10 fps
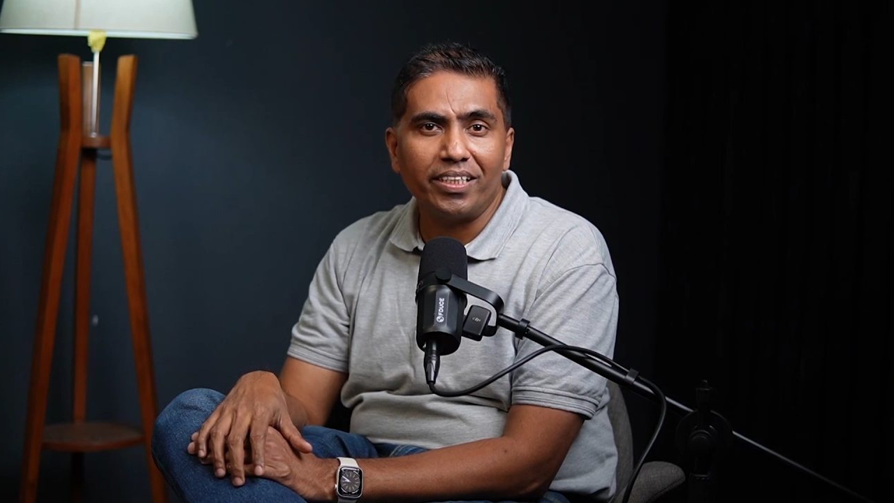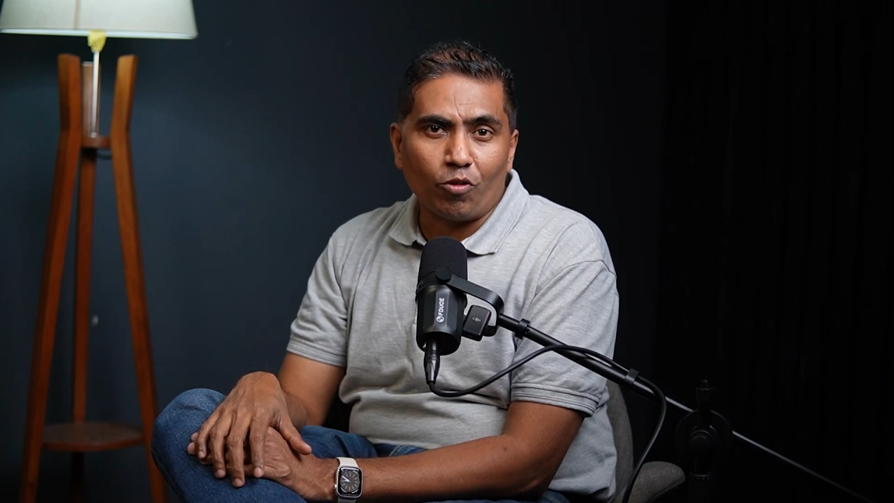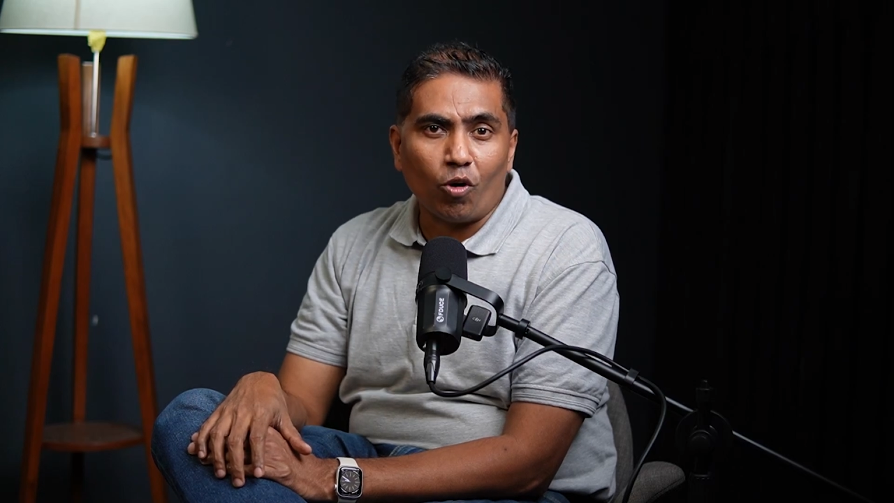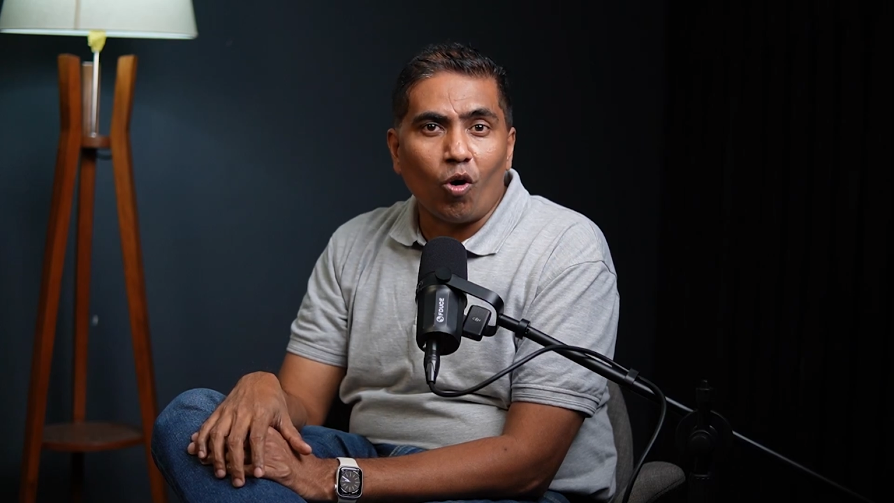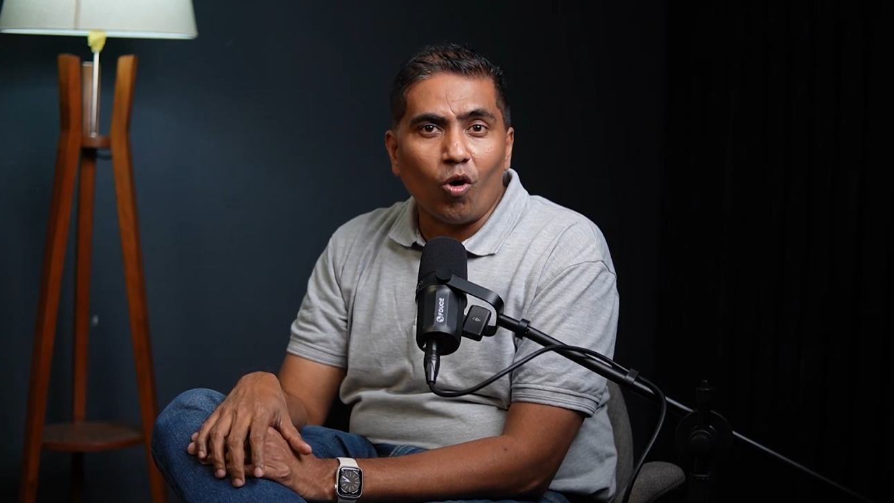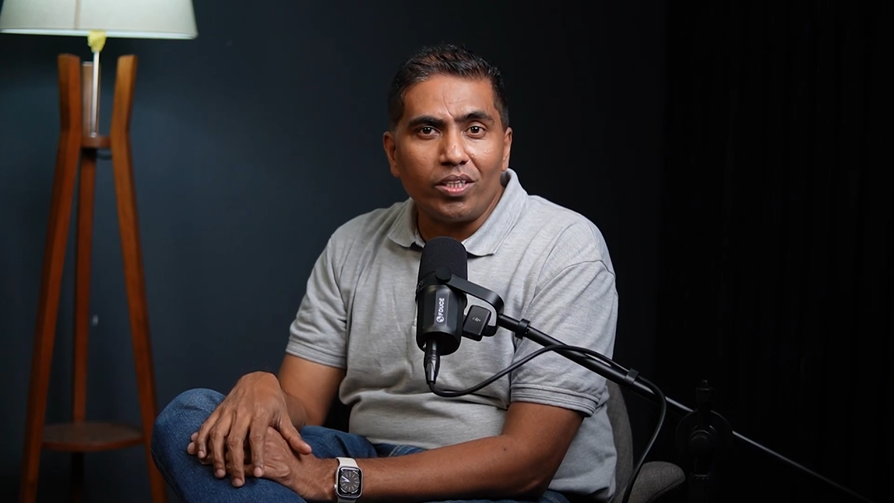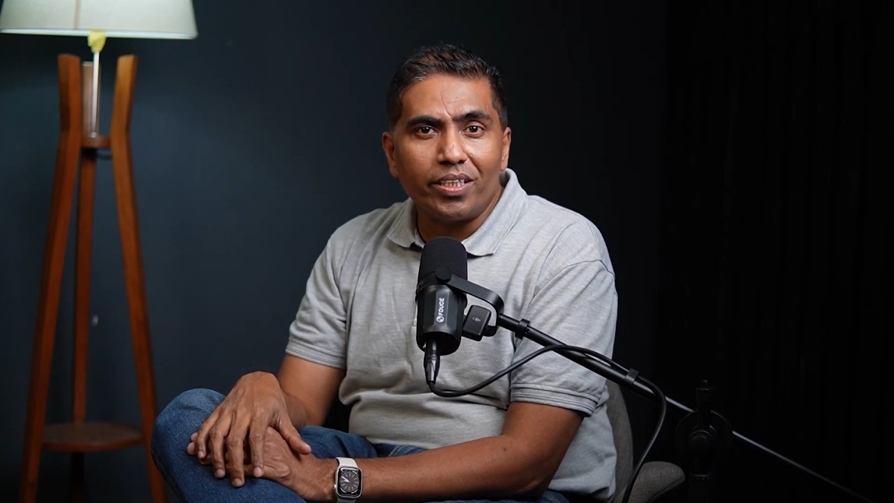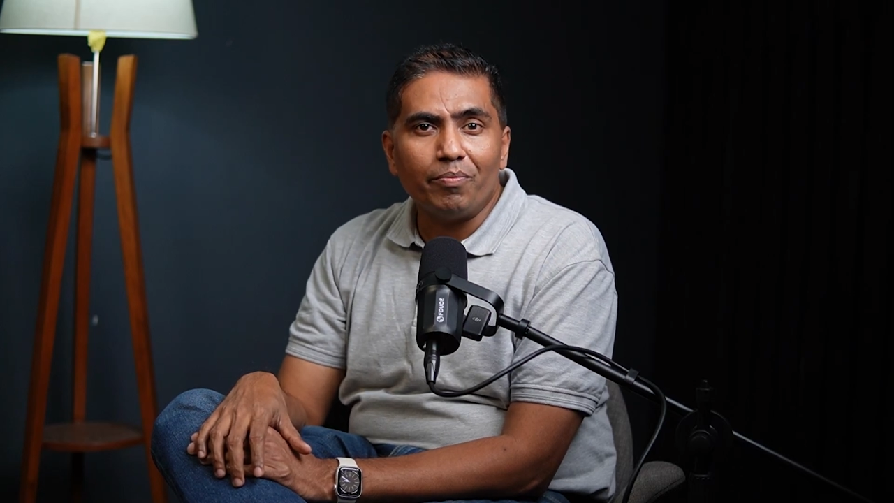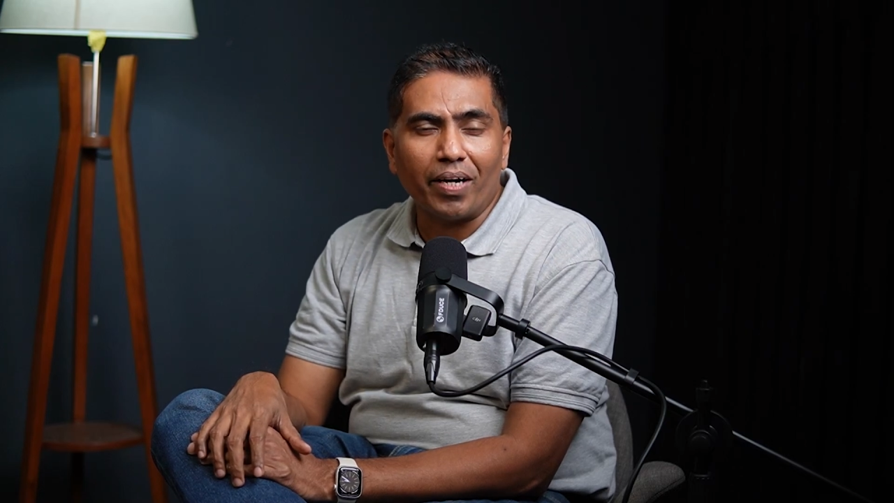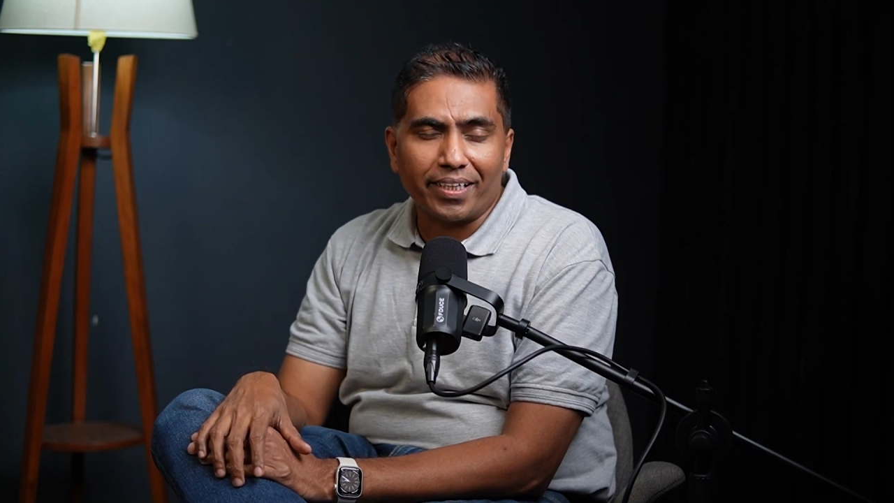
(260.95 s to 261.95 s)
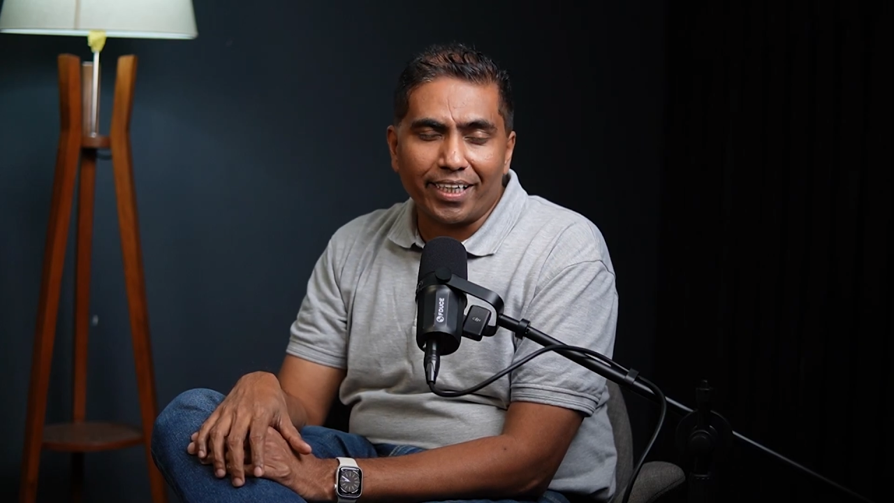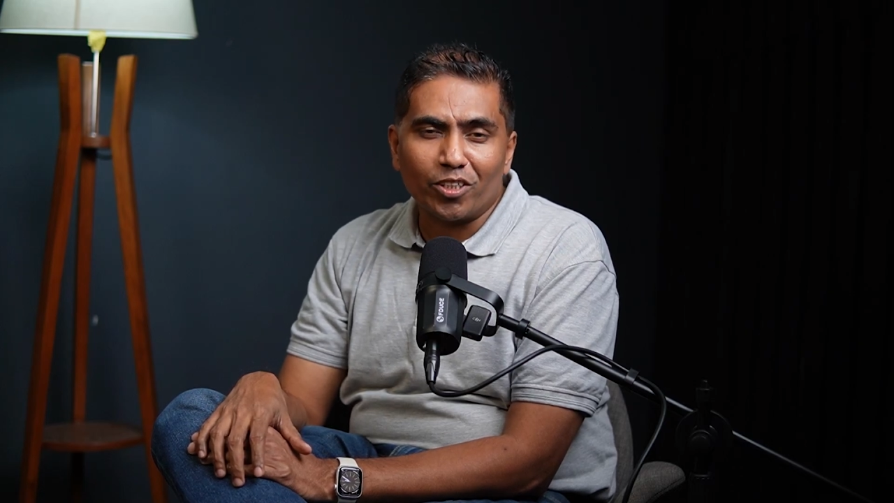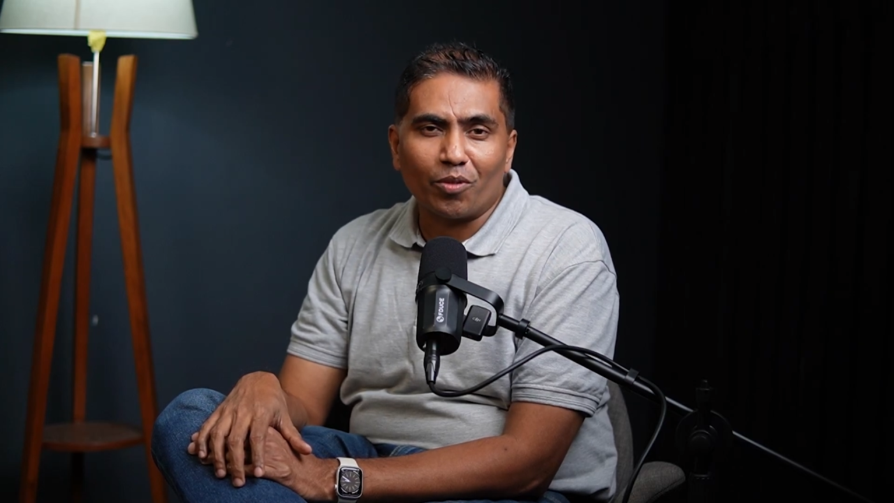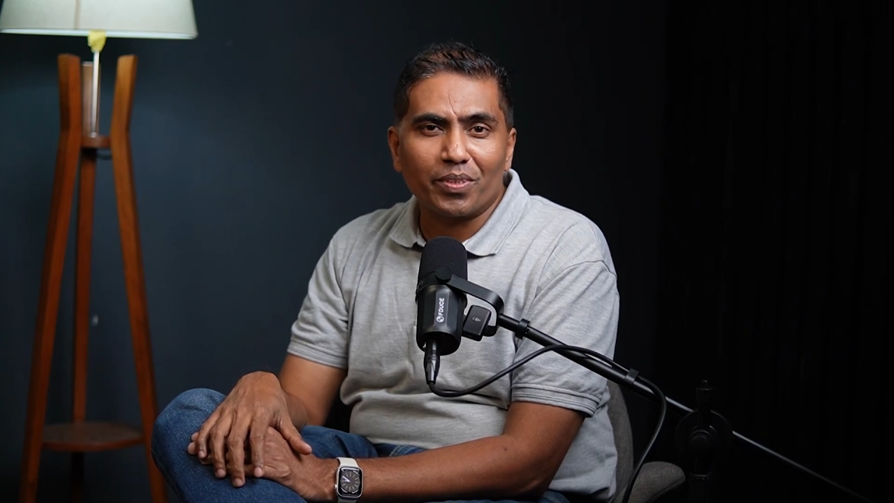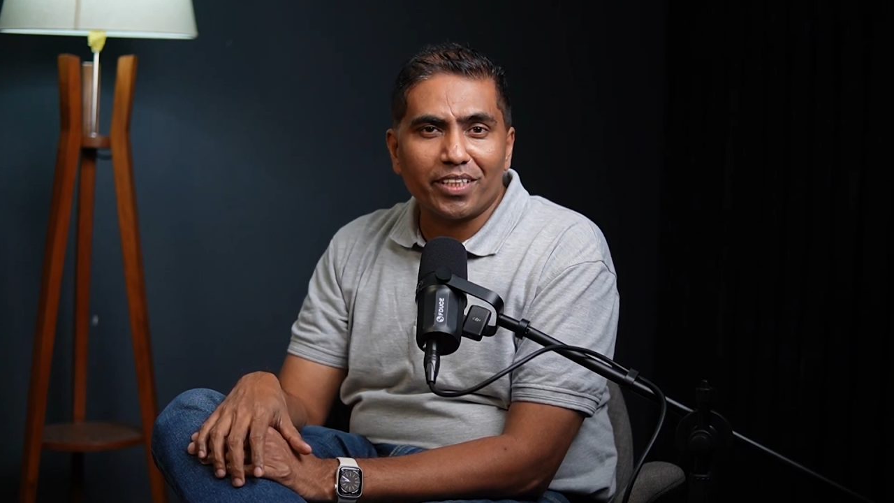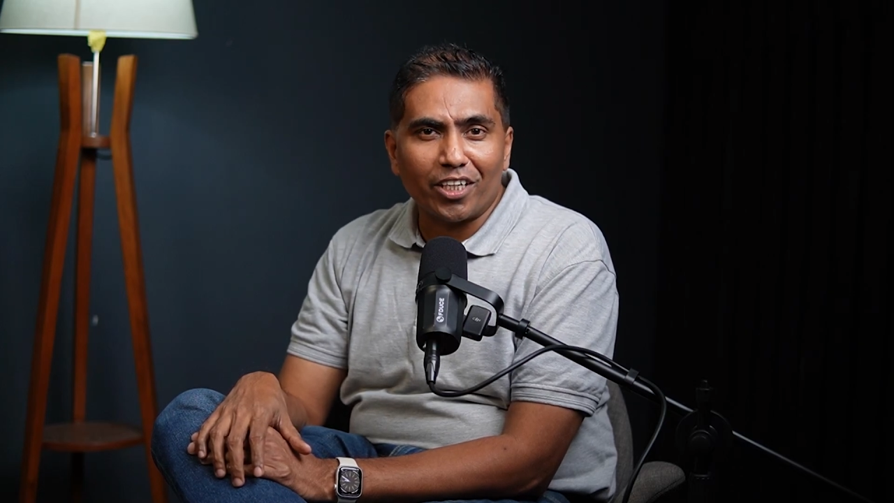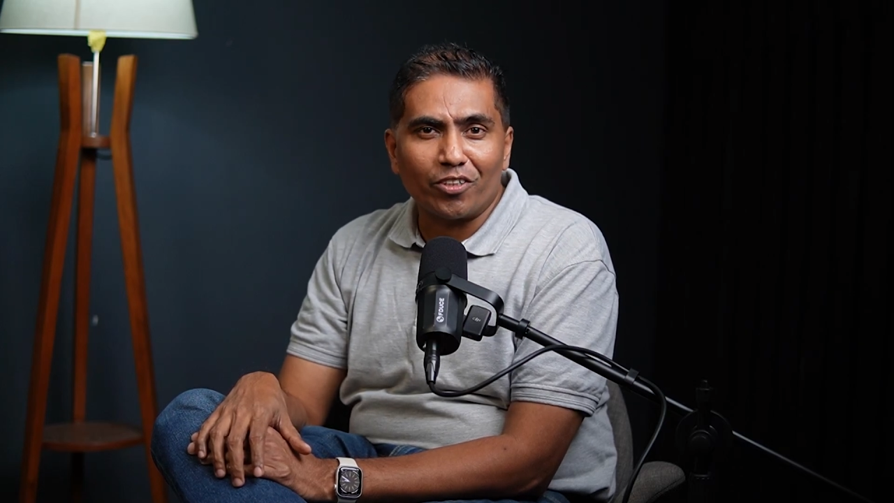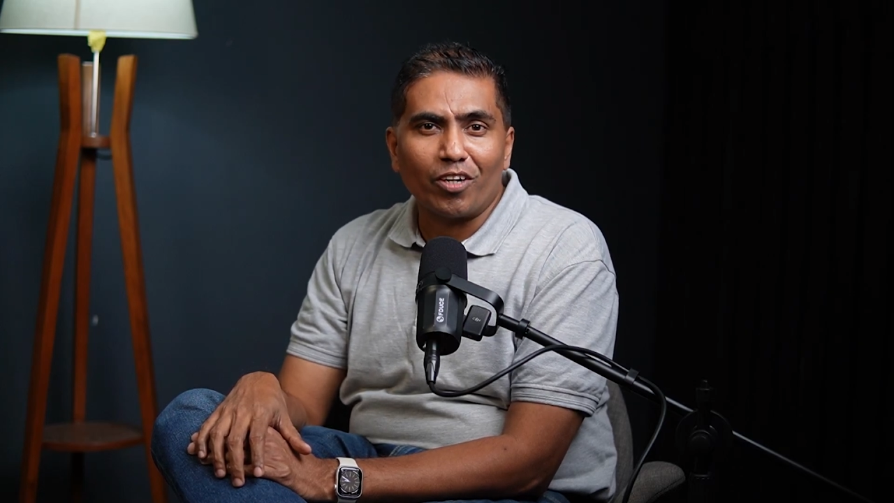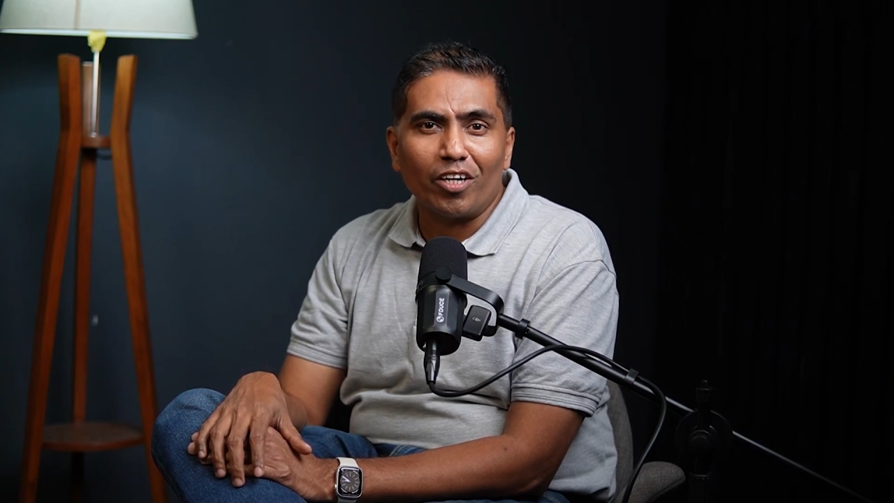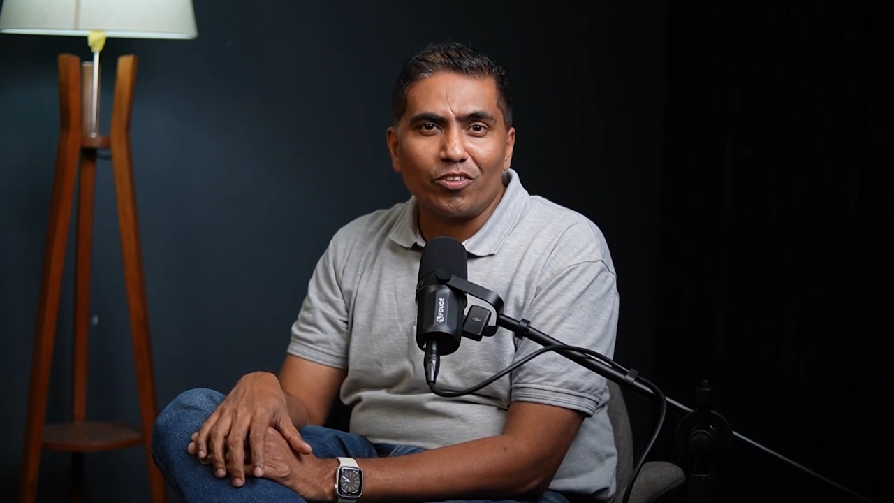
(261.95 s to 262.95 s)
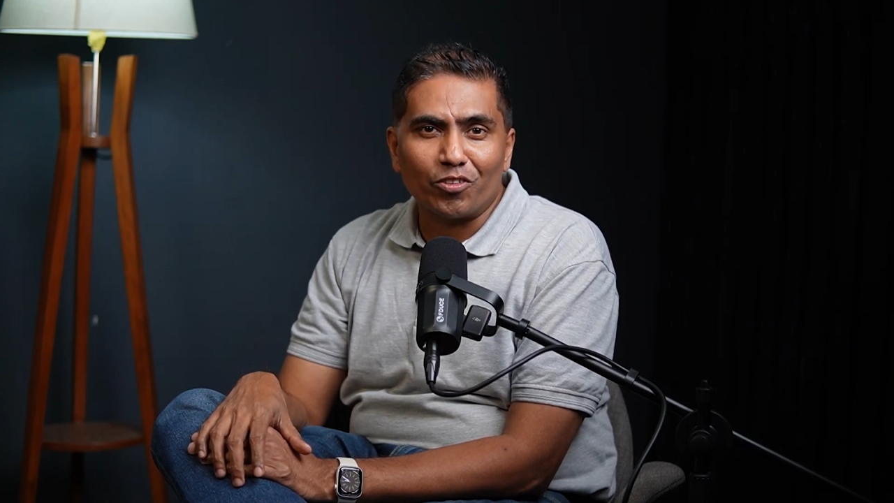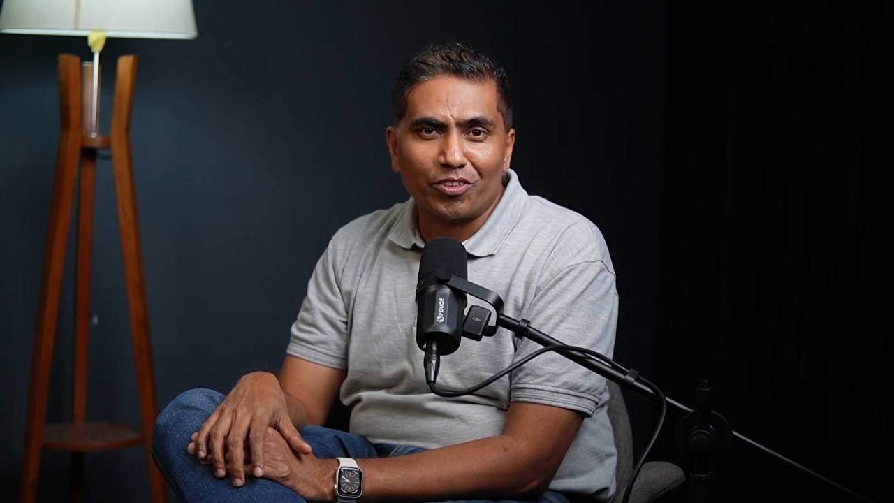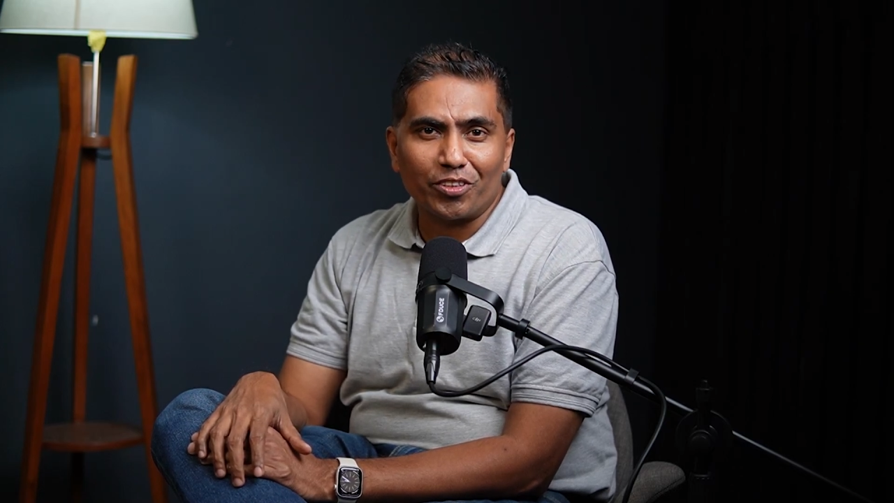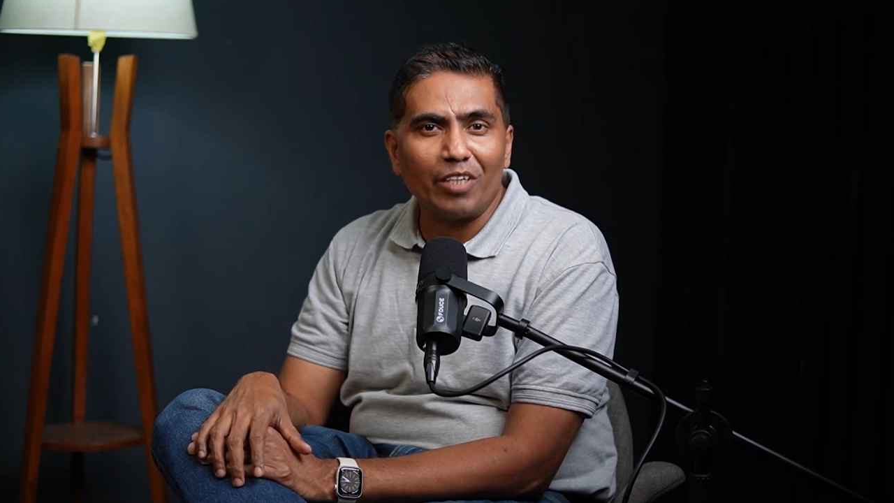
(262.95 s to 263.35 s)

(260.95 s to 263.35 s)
for all the material topics that you have chosen.